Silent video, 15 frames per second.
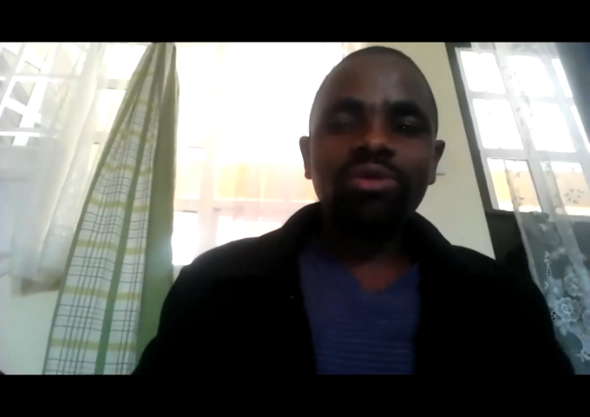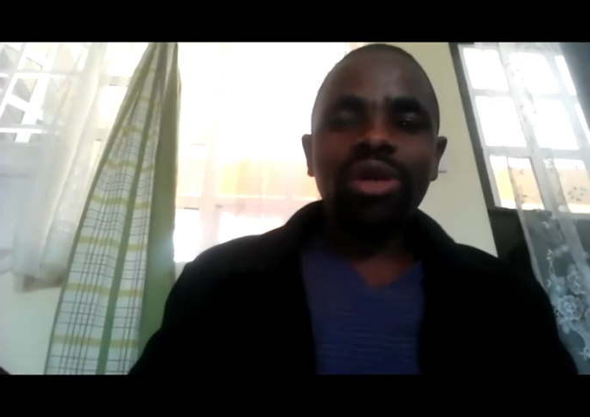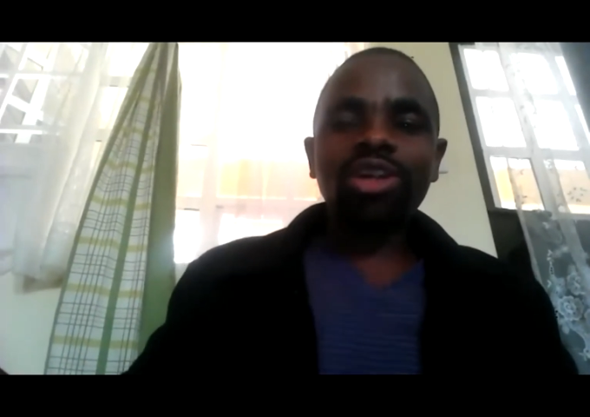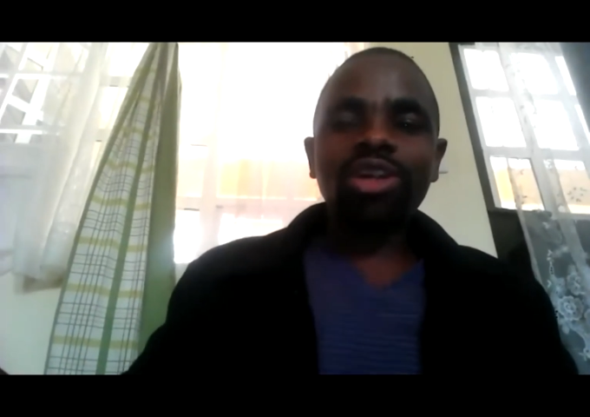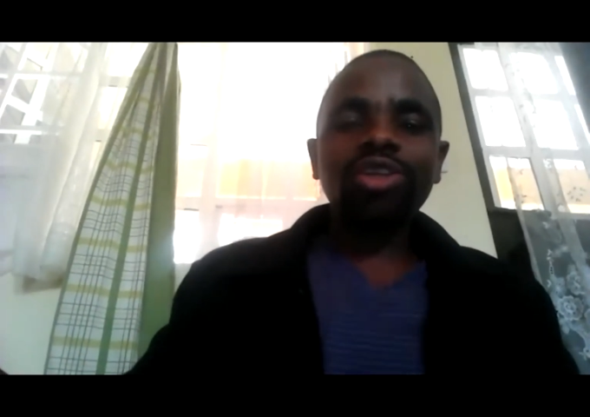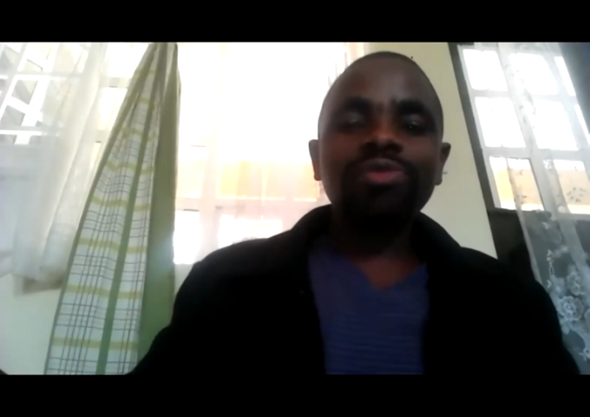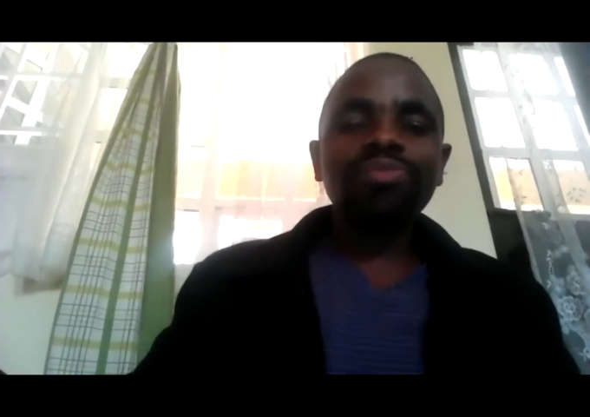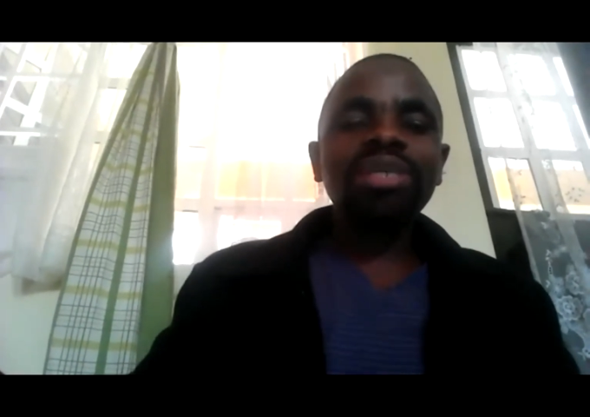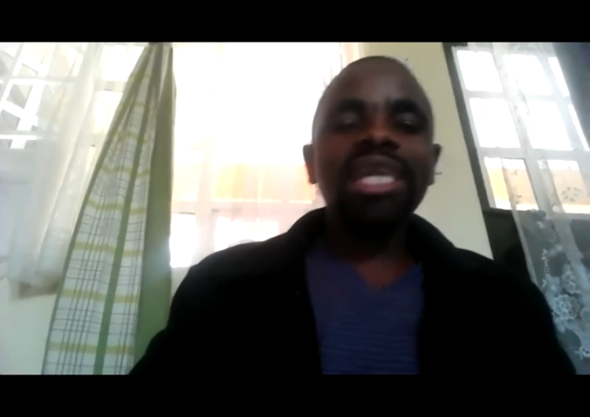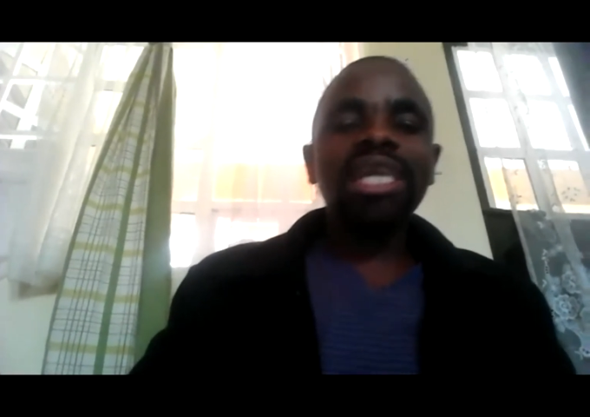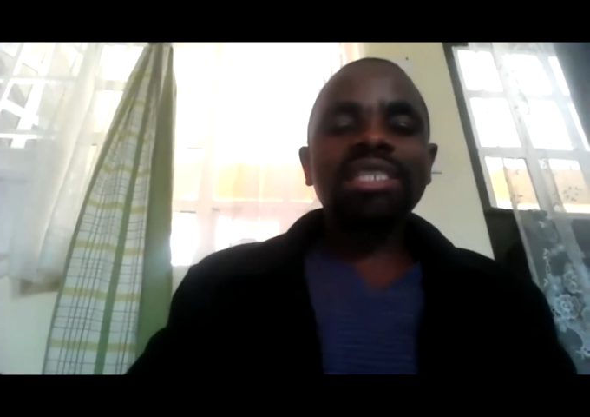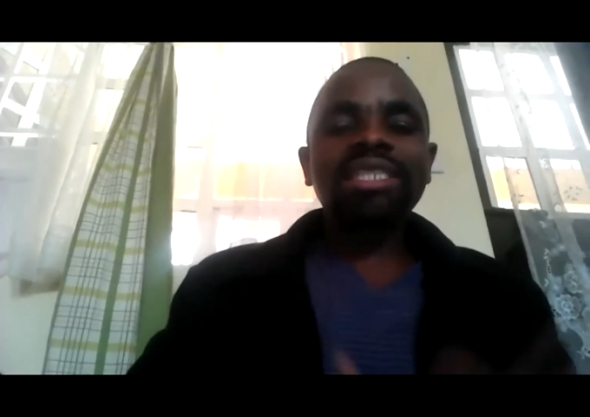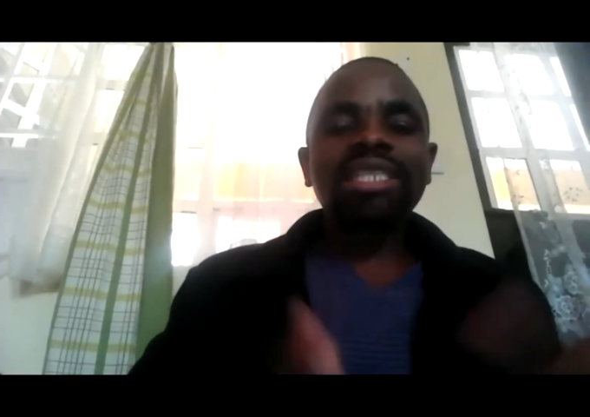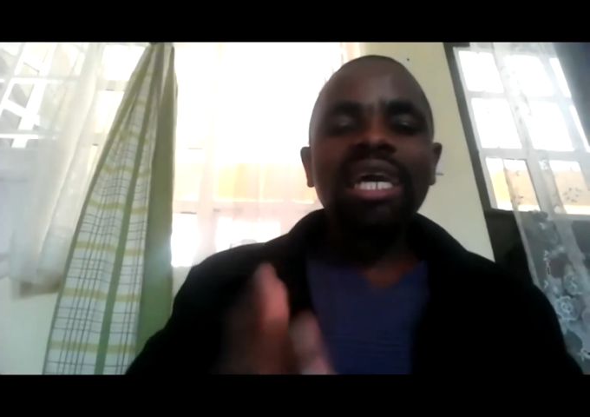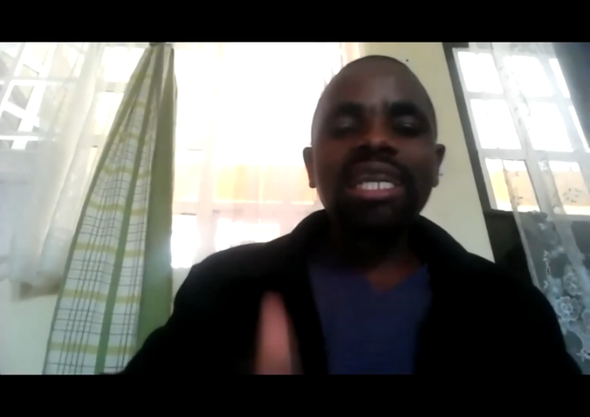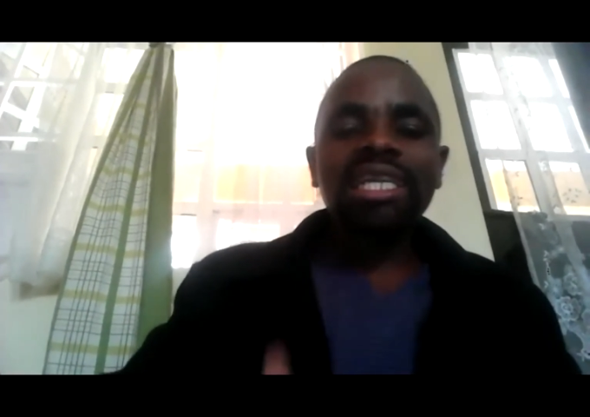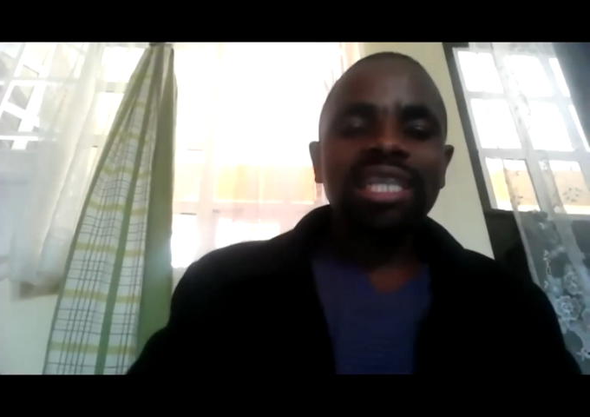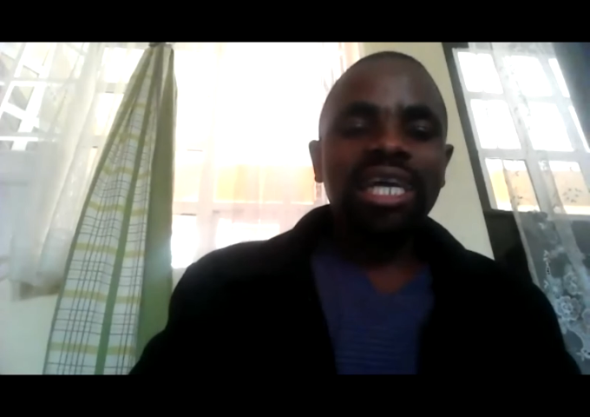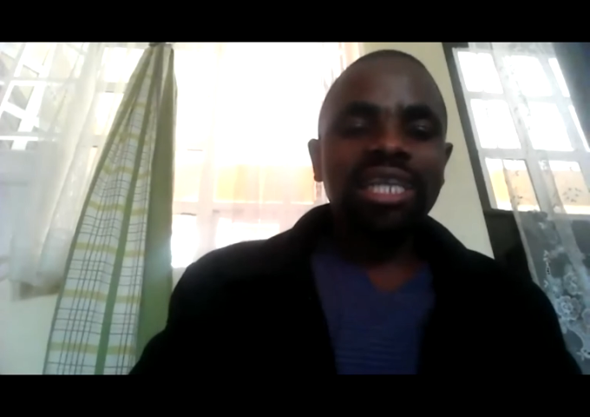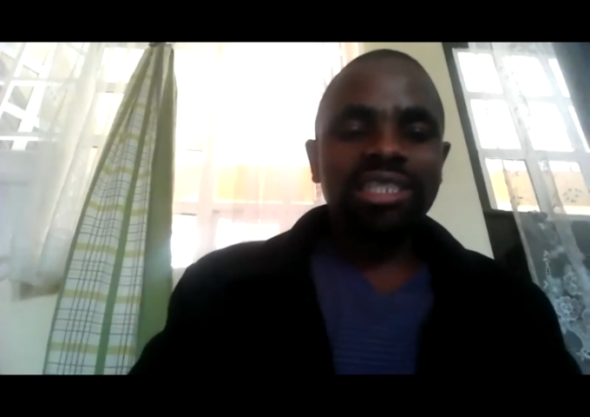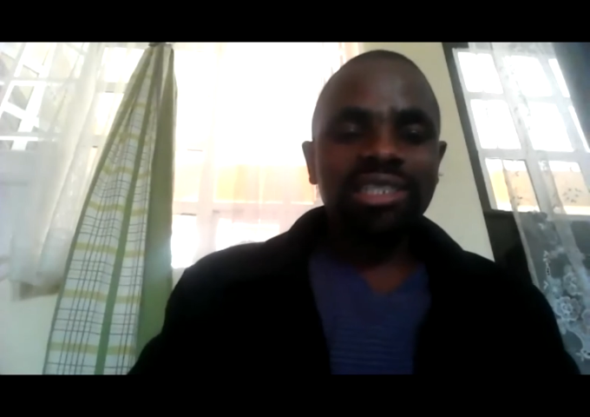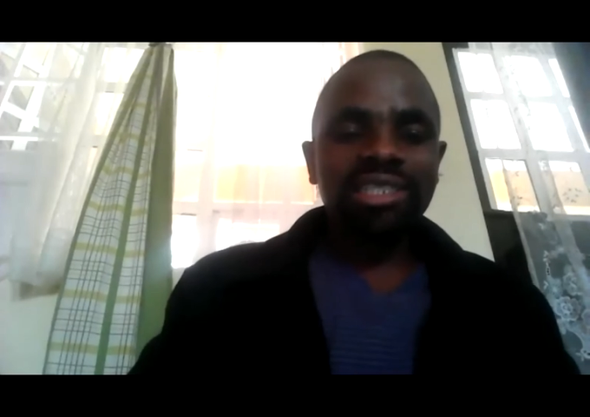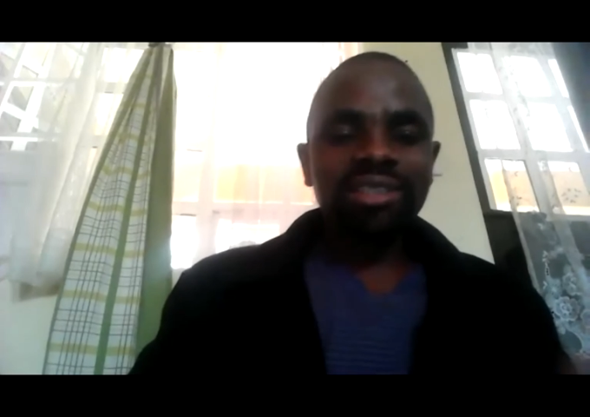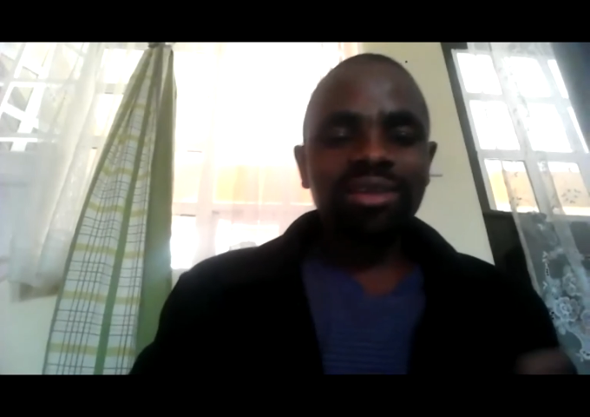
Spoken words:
are not being assigned that